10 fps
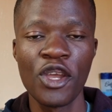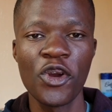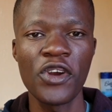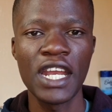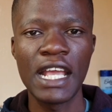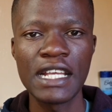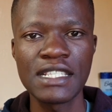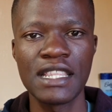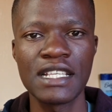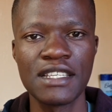All right,
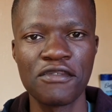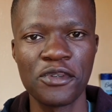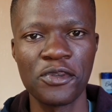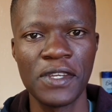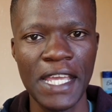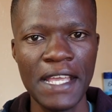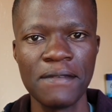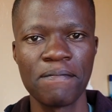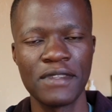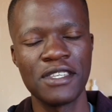guys, that's it for today.
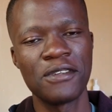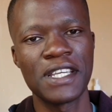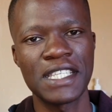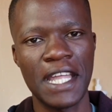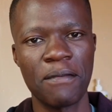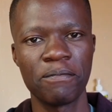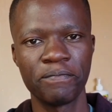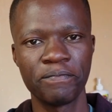See you next time.